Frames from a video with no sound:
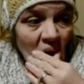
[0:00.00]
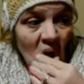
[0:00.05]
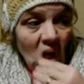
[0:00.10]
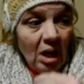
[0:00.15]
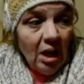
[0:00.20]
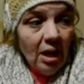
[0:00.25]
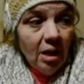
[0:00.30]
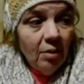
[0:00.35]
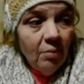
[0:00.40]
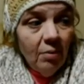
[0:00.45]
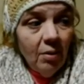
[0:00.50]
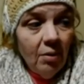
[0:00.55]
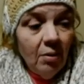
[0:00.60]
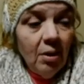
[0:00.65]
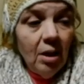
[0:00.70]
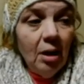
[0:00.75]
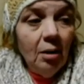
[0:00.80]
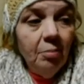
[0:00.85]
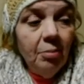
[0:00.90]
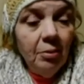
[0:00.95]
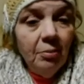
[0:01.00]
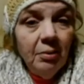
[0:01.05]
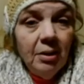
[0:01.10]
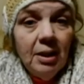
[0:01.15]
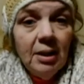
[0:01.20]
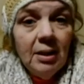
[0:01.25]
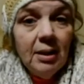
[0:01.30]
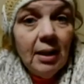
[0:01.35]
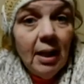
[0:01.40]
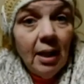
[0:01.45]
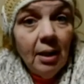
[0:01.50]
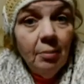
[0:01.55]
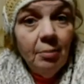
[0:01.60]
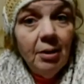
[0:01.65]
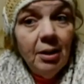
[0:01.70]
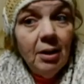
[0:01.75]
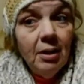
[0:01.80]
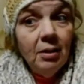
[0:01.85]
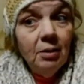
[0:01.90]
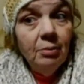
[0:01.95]
He woke up and we decided
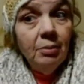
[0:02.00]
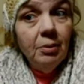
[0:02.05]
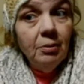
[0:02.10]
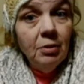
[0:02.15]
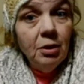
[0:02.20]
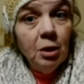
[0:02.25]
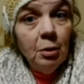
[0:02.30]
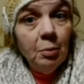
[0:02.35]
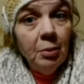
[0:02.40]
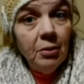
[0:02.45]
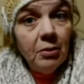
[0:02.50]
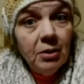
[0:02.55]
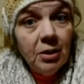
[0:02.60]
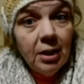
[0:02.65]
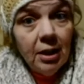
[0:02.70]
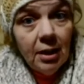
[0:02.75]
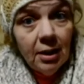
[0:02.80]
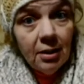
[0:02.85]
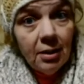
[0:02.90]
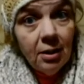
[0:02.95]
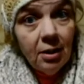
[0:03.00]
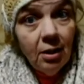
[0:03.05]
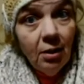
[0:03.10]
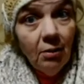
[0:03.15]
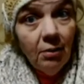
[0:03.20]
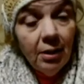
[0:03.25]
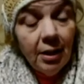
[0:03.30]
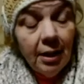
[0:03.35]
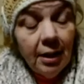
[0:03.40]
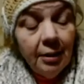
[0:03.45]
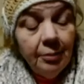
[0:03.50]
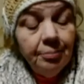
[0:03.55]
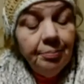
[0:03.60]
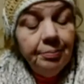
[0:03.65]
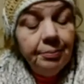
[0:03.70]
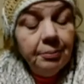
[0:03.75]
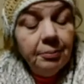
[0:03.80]
because we were supposed to get snow again